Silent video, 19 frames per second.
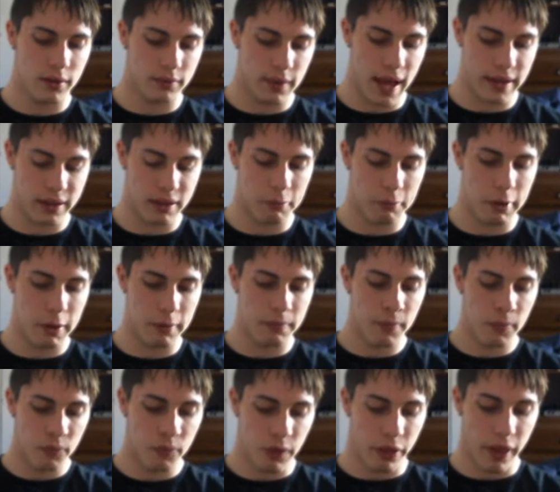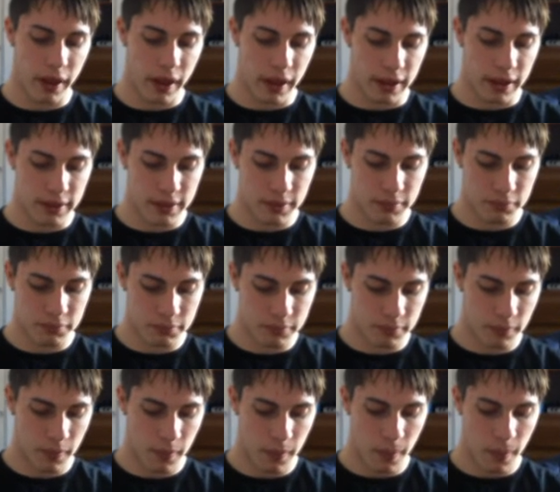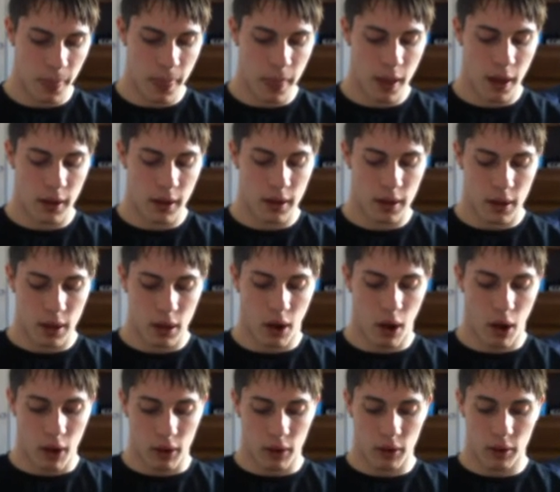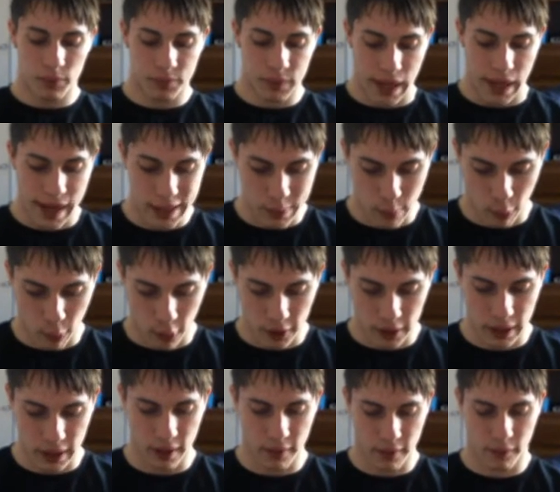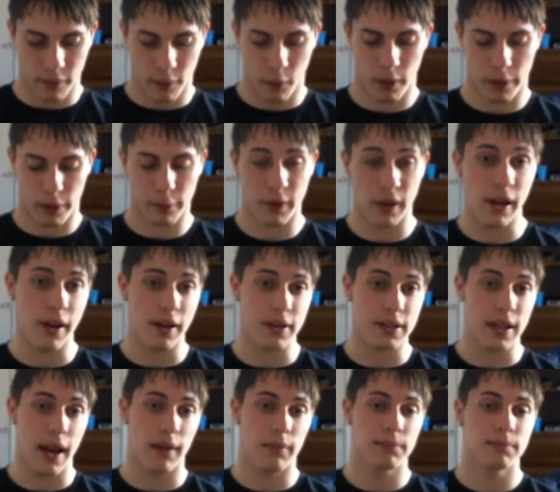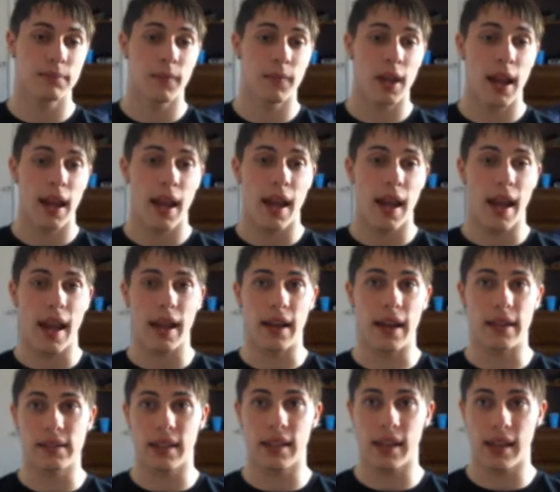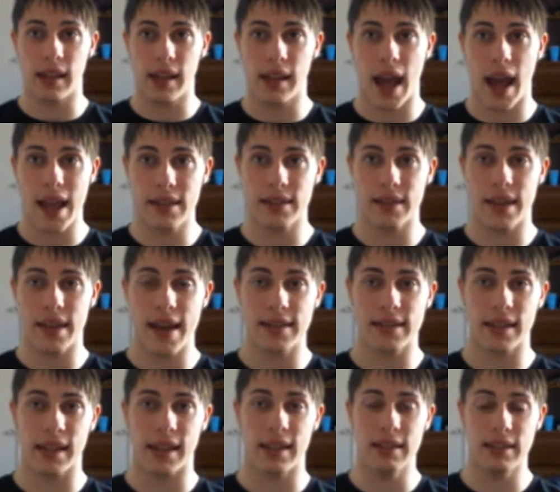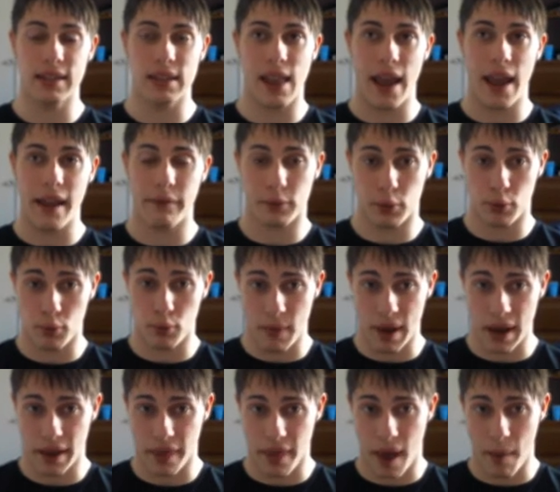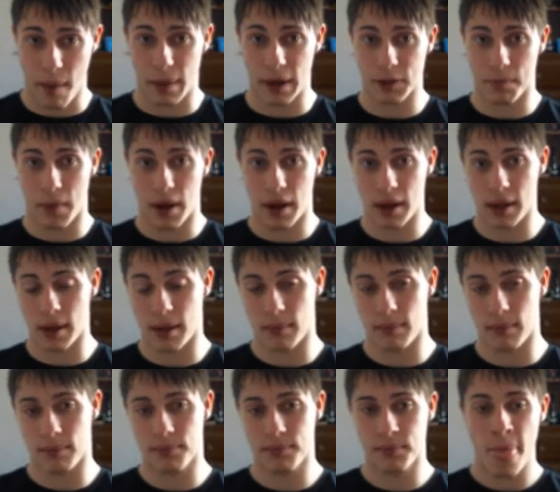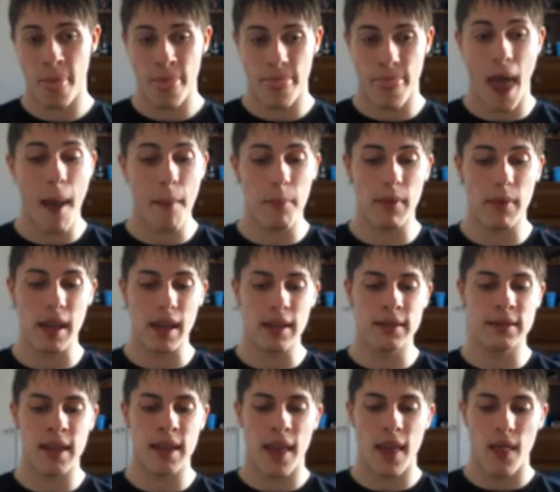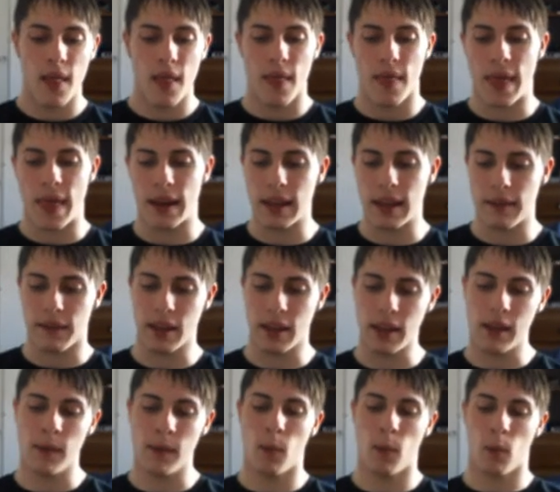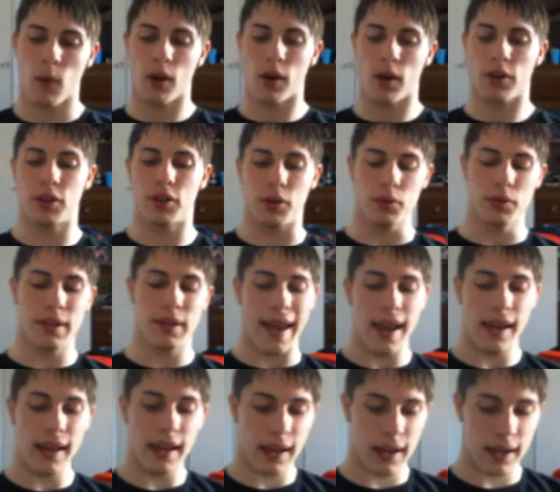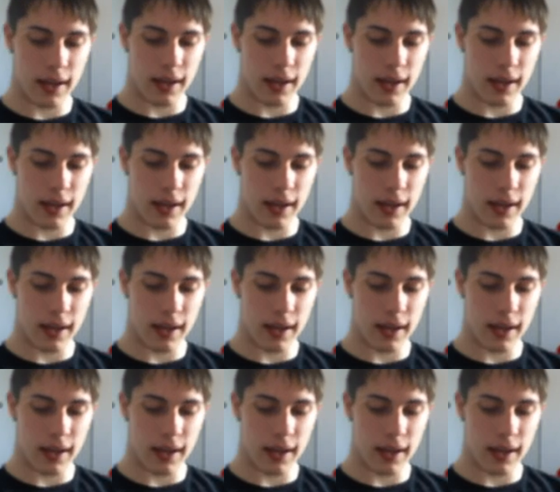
estimate. The thing is, Carl has been working for 3 years now, and he has yet in his life to make that much money. That means that if he were to take,